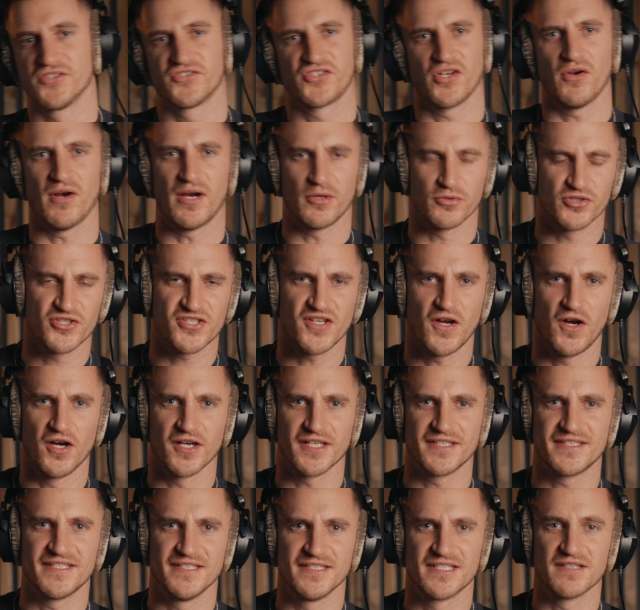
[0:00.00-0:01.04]
So I was
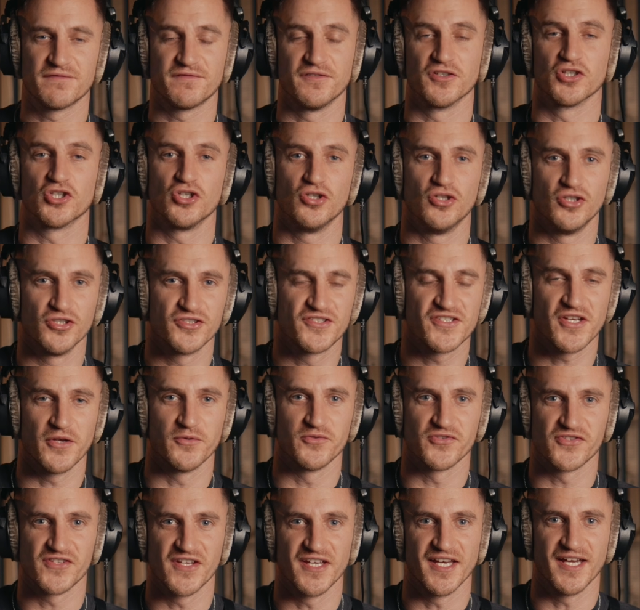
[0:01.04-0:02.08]
targeting different chord
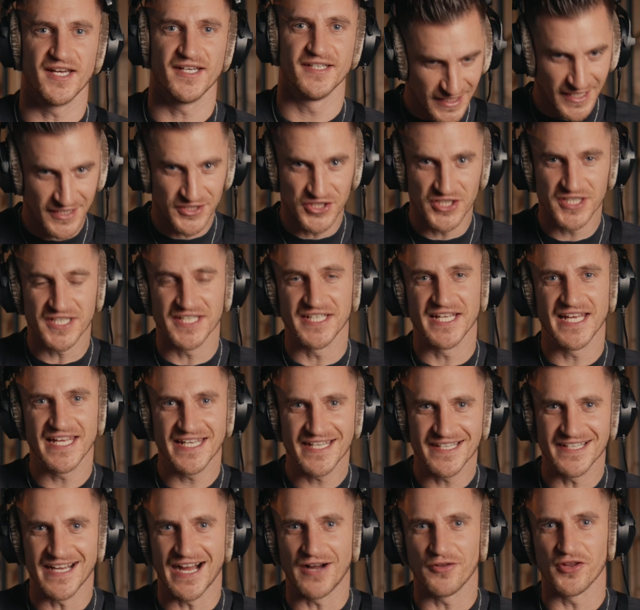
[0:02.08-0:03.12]
tones there, and you can
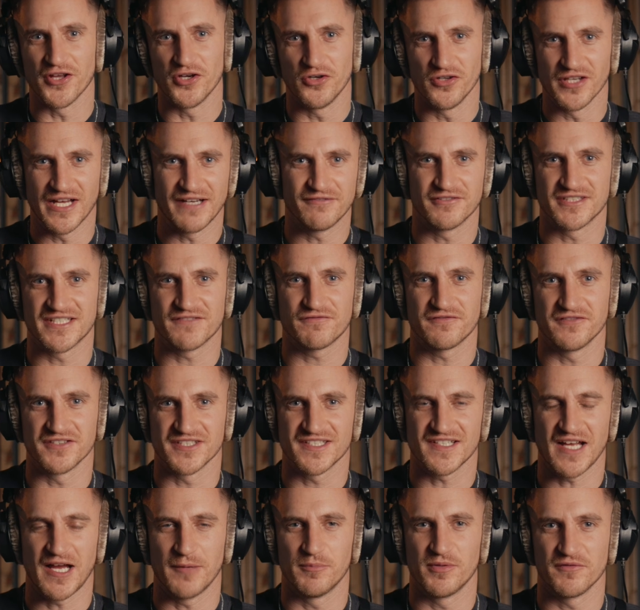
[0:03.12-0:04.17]
hear how they all have a different
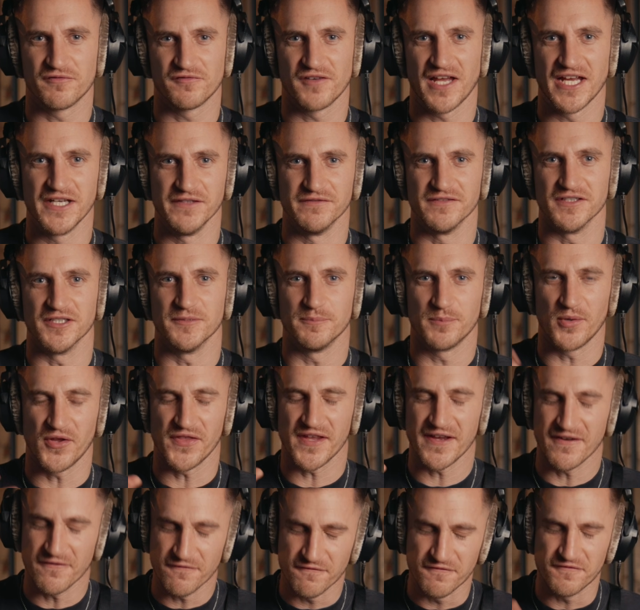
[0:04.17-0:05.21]
type of flavour, but
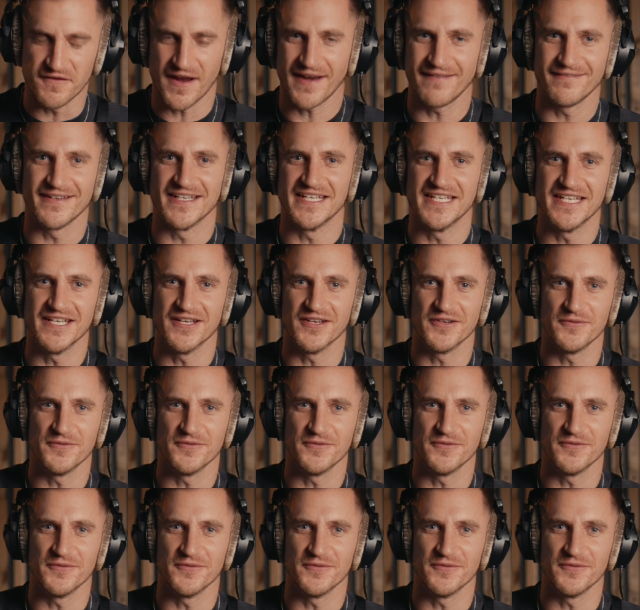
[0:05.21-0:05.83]
they're very